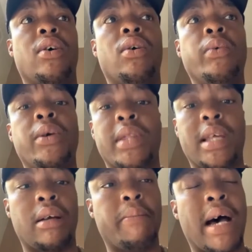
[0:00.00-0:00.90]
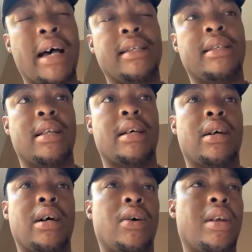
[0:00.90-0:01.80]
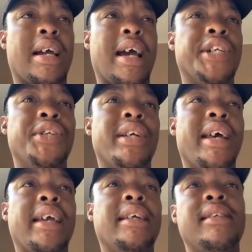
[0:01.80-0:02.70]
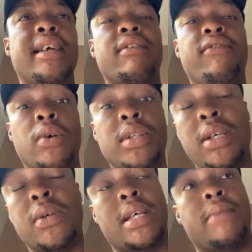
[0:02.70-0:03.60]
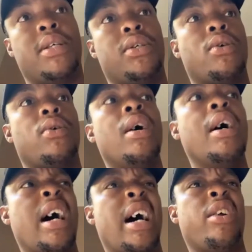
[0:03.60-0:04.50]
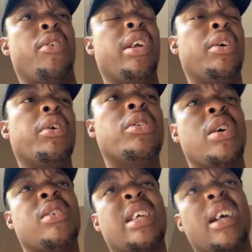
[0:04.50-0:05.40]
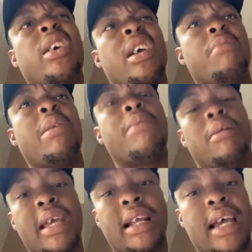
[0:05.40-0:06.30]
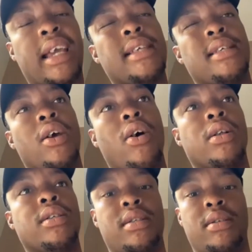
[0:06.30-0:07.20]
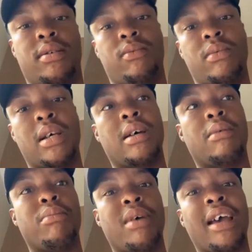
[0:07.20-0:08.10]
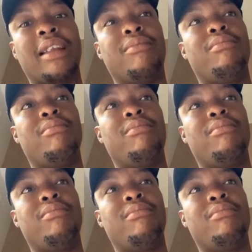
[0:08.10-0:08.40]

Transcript: whole week without buys, and I got like 180 and 40 or something. So I had a really good. So I was like, okay, maybe I'll make like SA Colts at